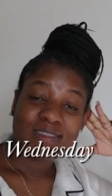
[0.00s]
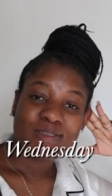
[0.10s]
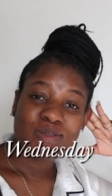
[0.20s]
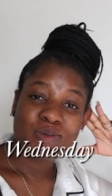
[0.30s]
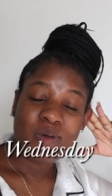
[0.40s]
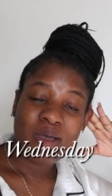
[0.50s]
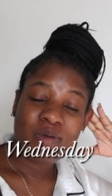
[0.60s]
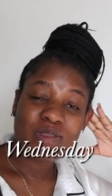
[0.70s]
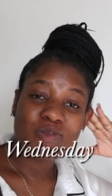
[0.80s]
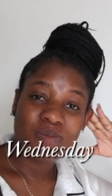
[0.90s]
so I
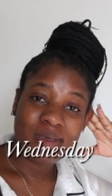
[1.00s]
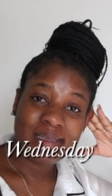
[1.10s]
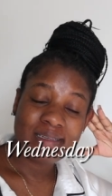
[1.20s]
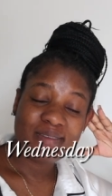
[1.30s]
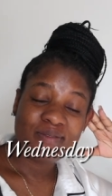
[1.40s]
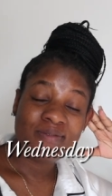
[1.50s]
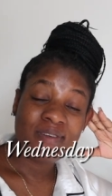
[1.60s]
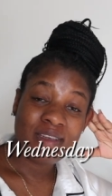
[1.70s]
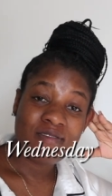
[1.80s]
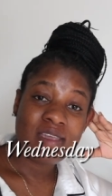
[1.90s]
went to bed
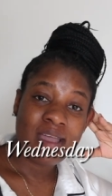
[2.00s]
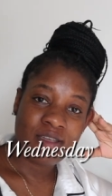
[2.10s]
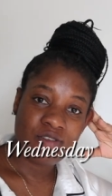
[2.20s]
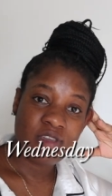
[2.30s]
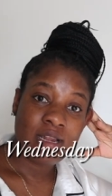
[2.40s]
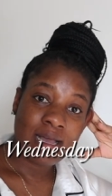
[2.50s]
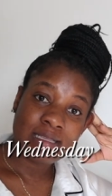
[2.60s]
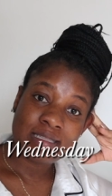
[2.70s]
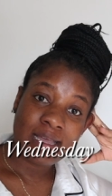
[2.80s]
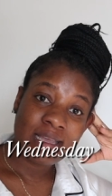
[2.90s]
very angry
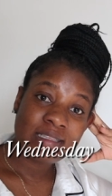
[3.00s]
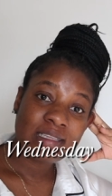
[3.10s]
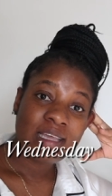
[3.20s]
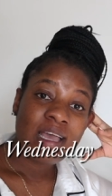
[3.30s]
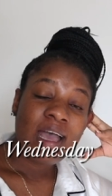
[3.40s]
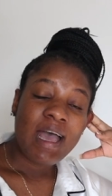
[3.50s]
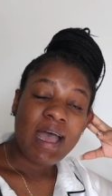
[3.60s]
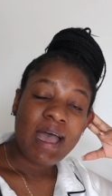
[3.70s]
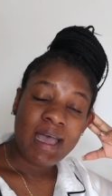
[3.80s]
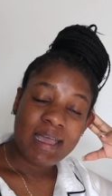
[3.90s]
last night,
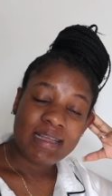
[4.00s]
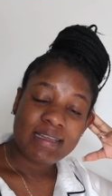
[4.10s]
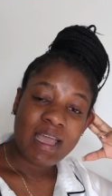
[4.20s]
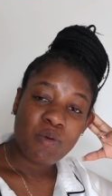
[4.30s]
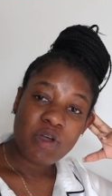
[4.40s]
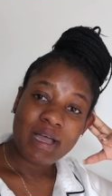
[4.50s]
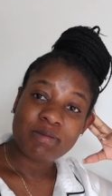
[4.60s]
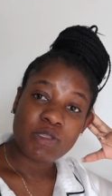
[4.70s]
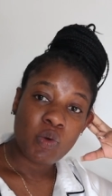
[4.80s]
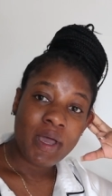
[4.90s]
and I woke up
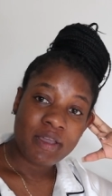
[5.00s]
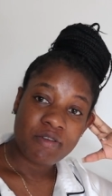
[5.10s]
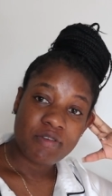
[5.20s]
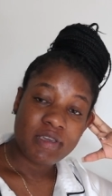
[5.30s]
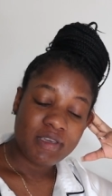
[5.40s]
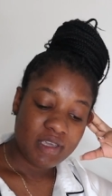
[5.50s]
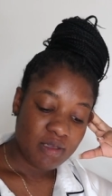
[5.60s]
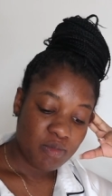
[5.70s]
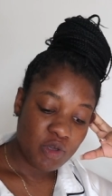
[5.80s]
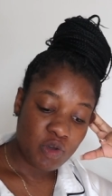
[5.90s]
still angry,
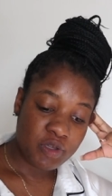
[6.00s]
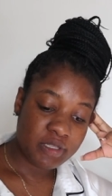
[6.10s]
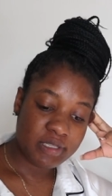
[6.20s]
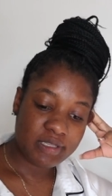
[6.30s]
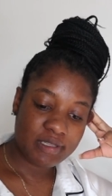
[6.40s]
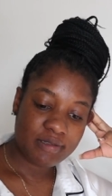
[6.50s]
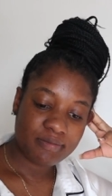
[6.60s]
because